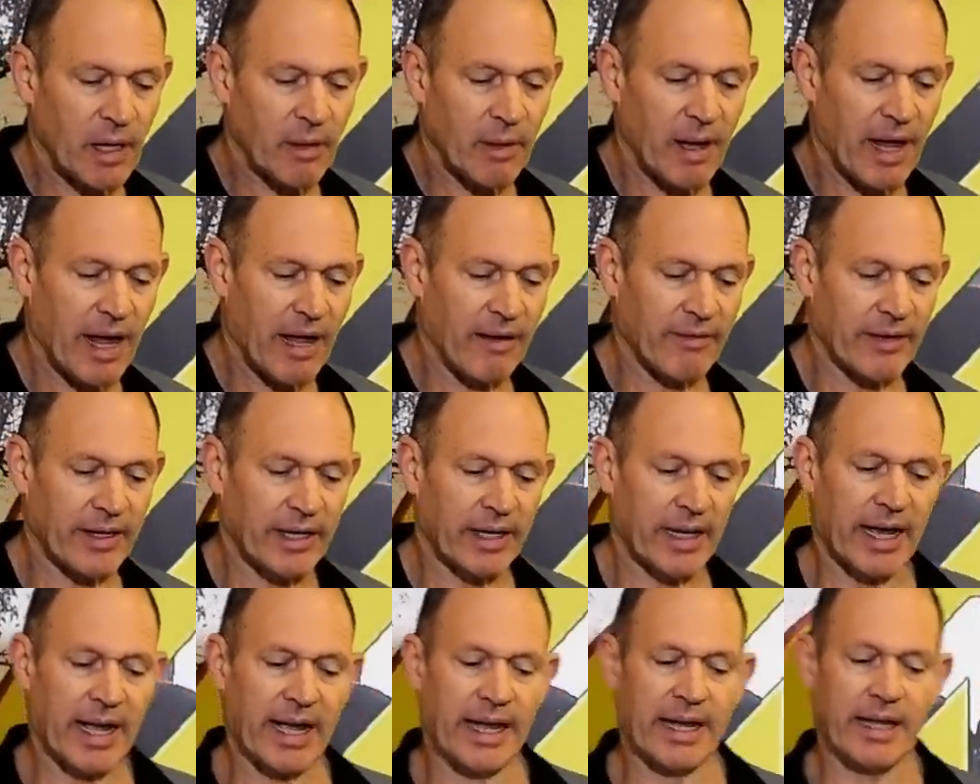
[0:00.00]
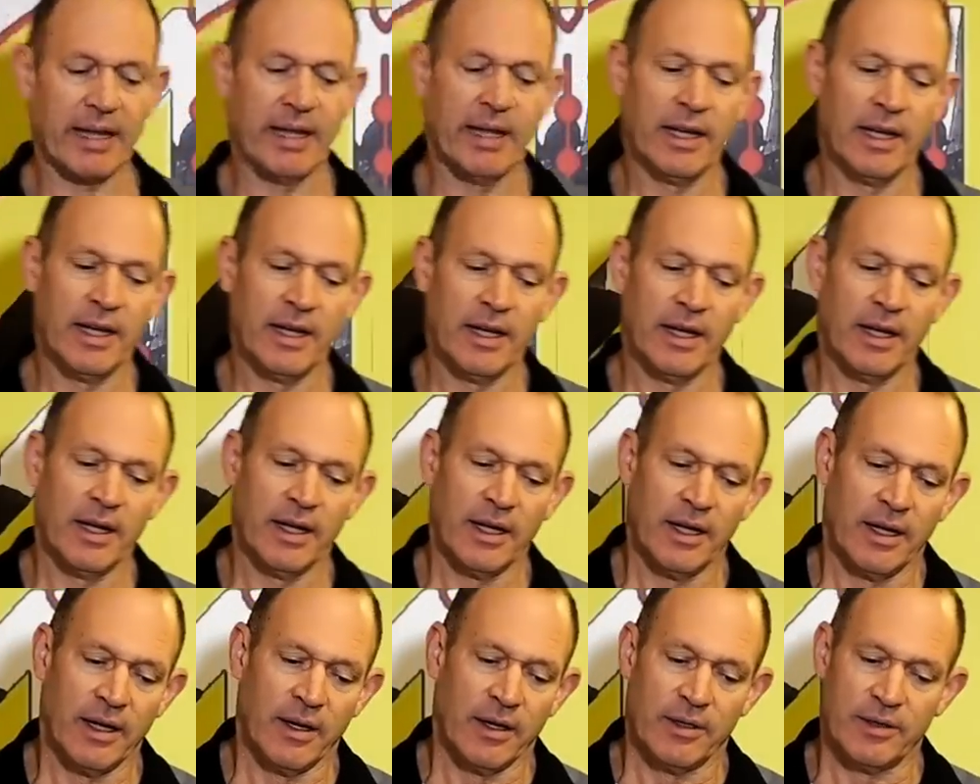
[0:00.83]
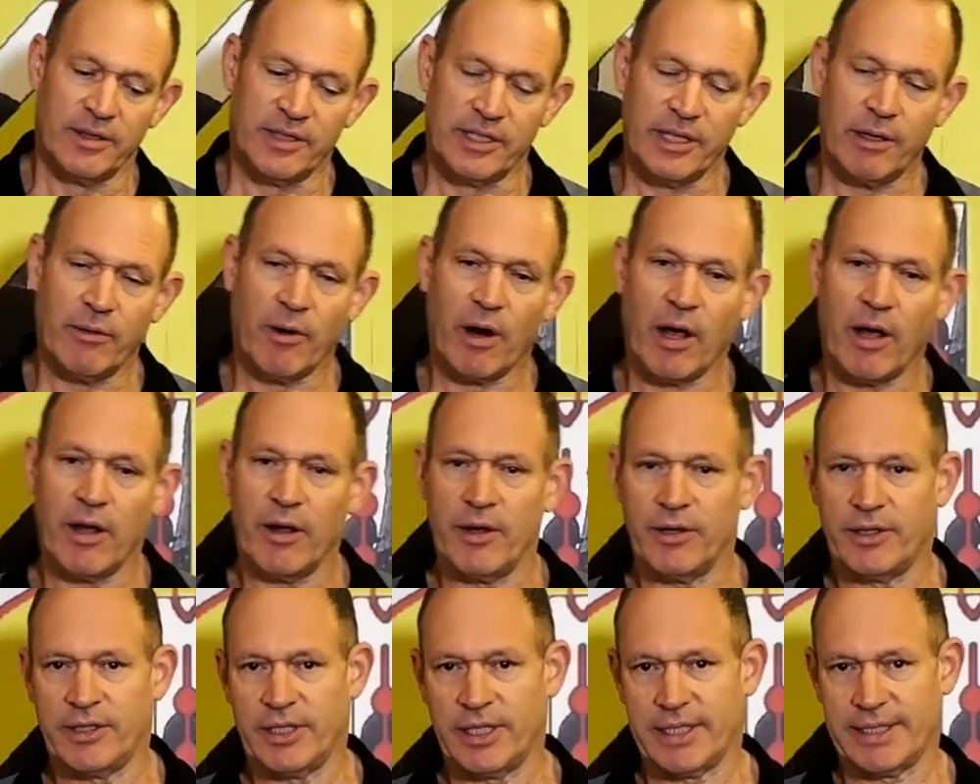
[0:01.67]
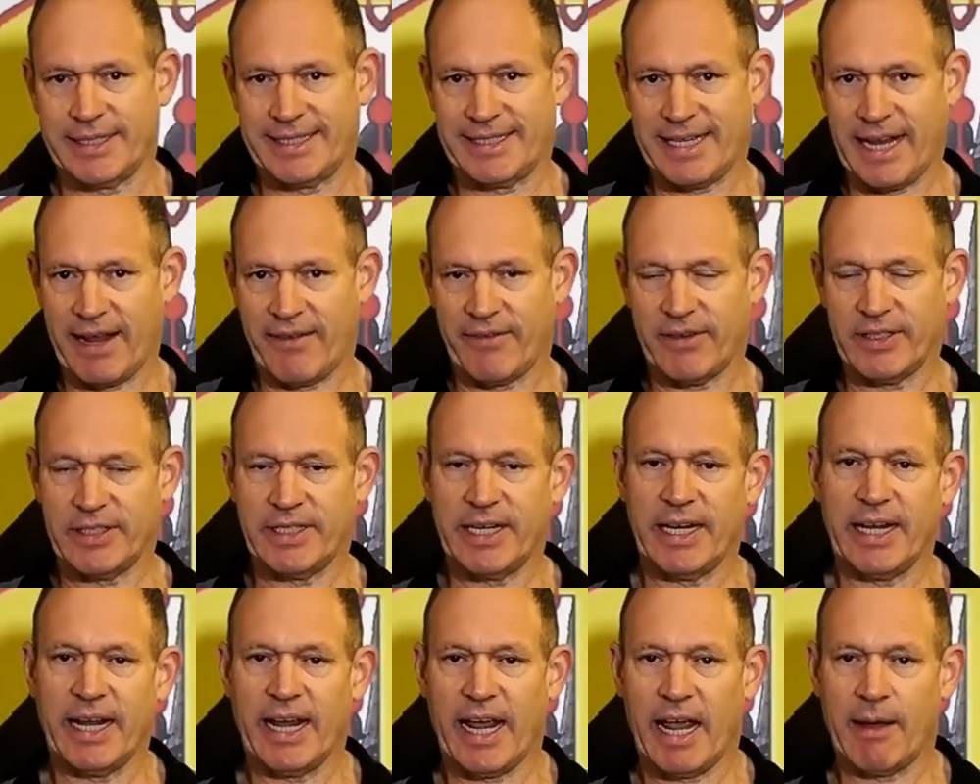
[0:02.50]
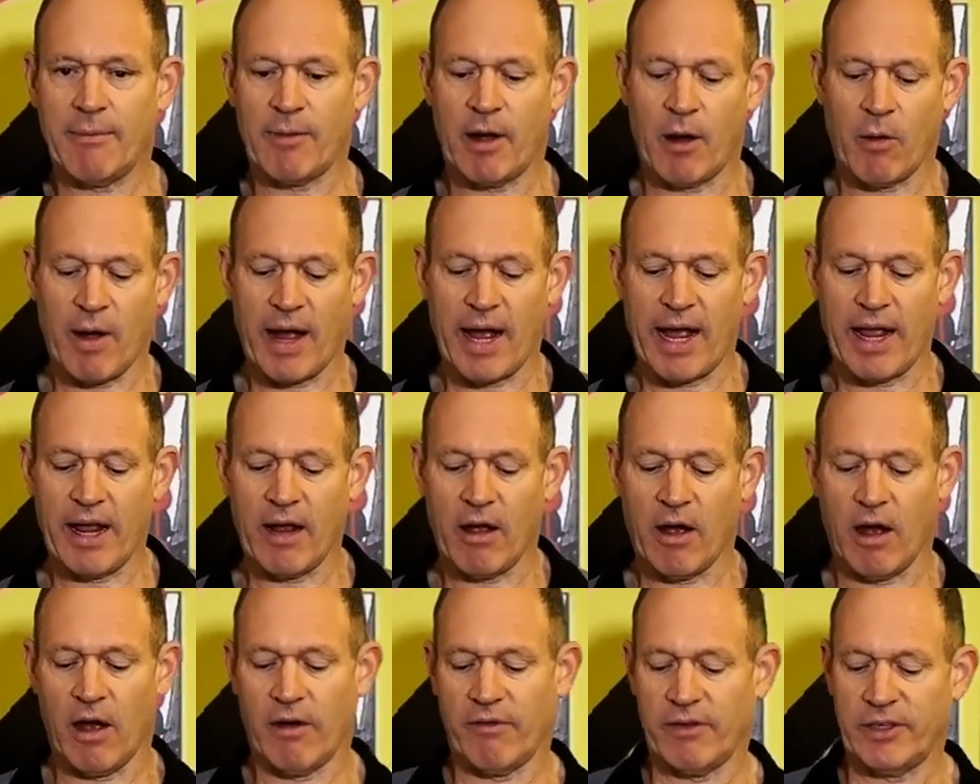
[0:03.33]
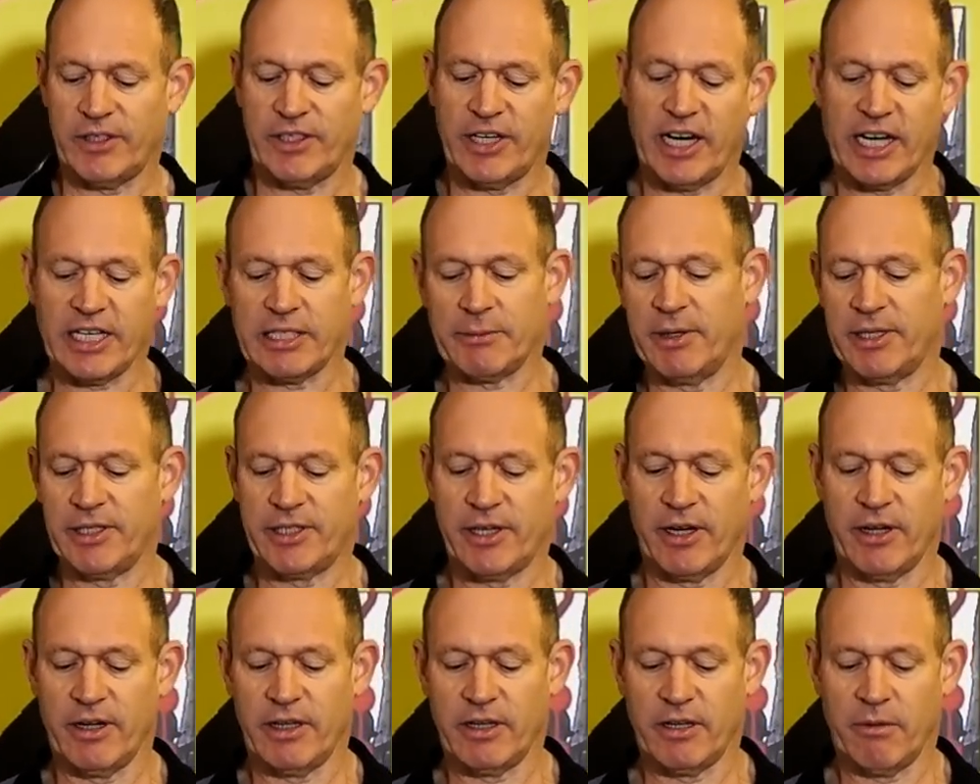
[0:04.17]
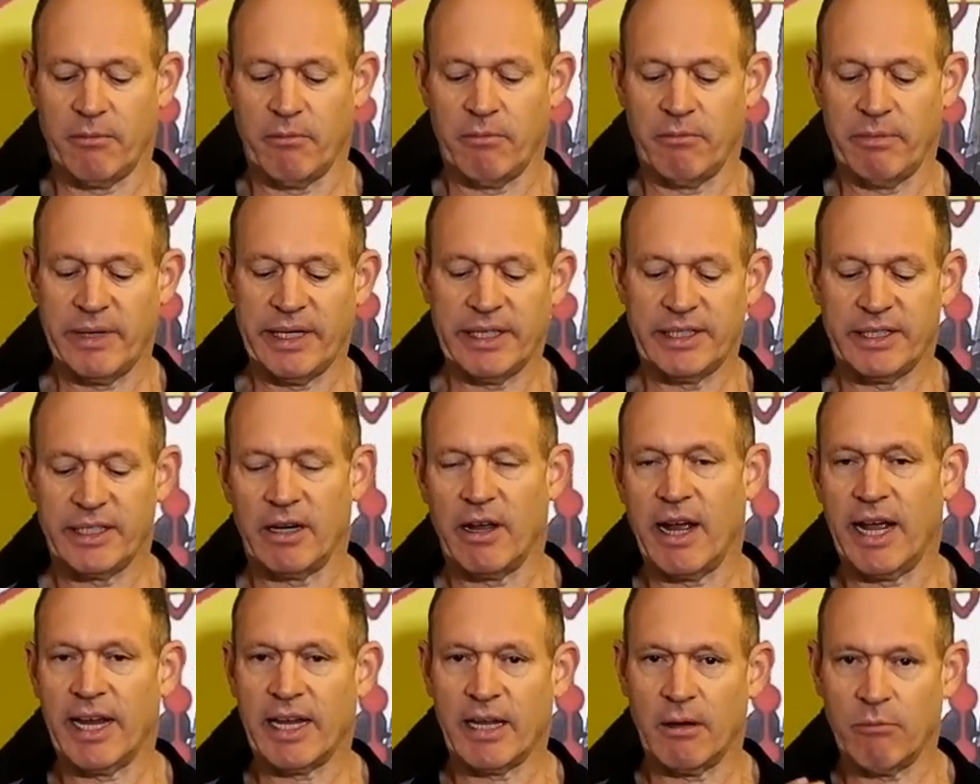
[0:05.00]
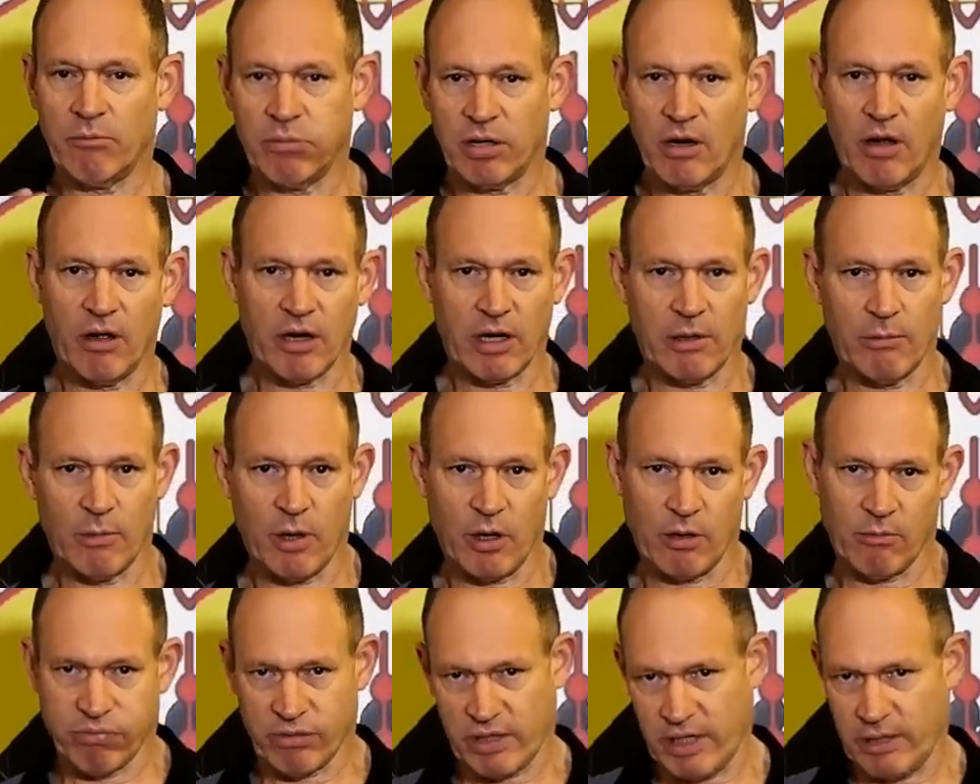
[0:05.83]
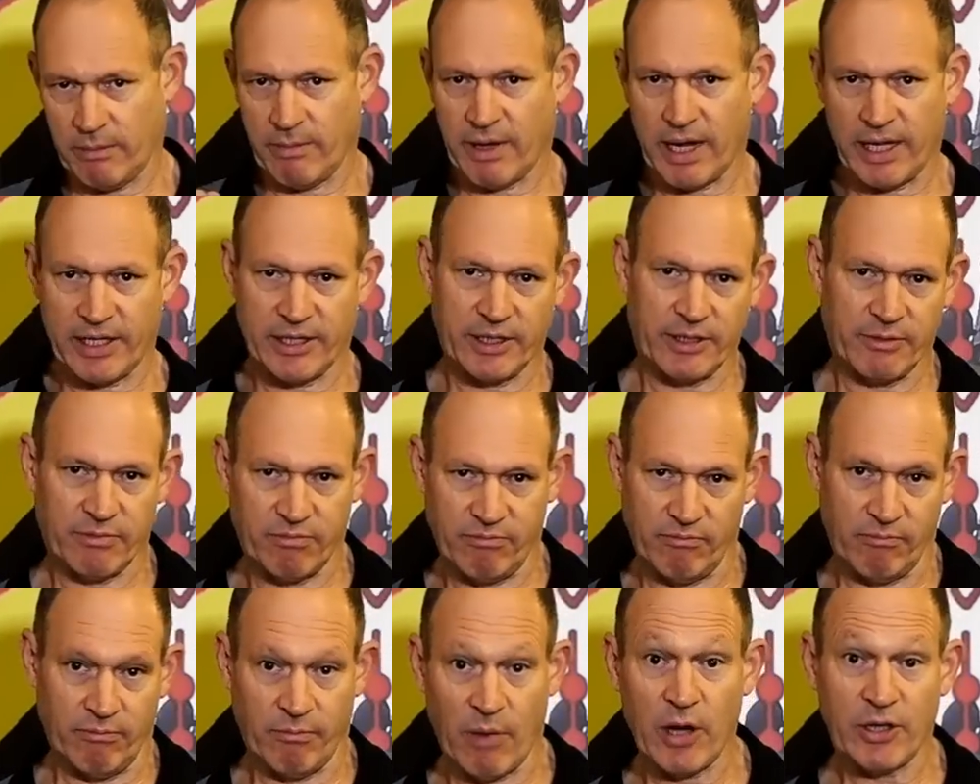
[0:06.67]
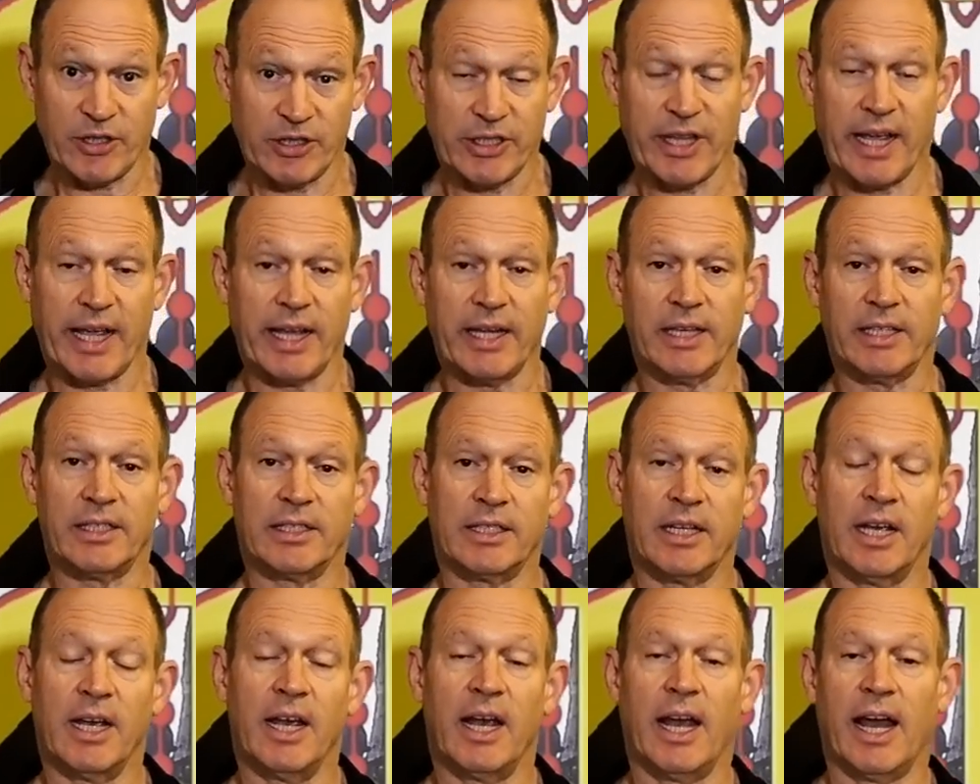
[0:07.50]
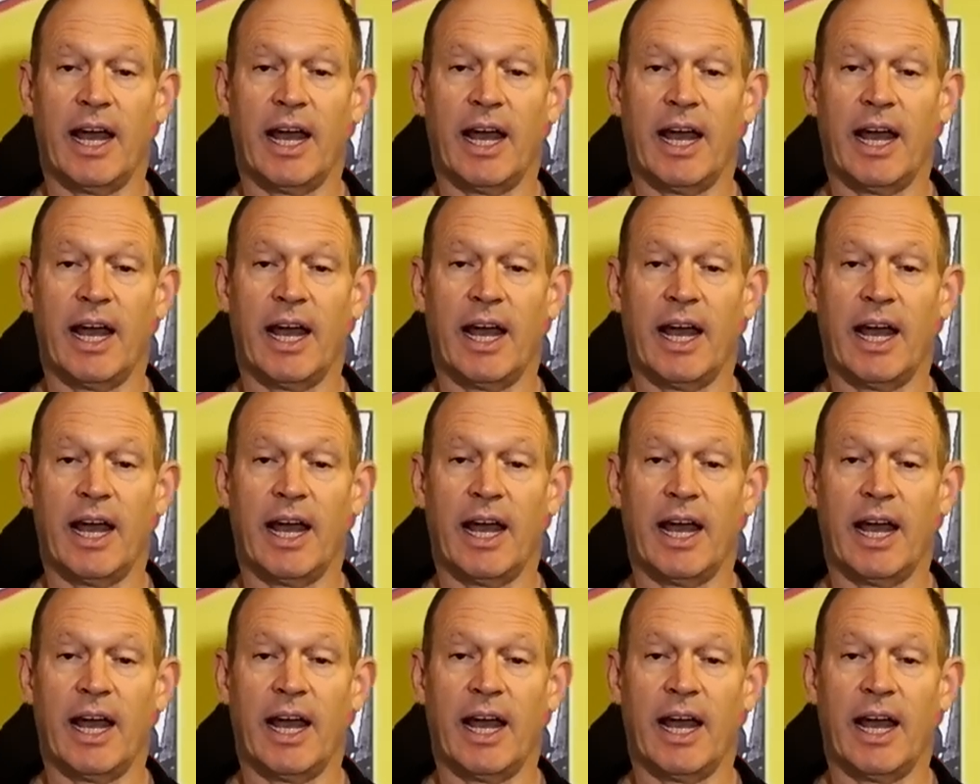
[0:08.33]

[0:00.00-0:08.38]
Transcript: having a 0 to 70 MOA of adjustment to them means that I can plonk them on pretty much most things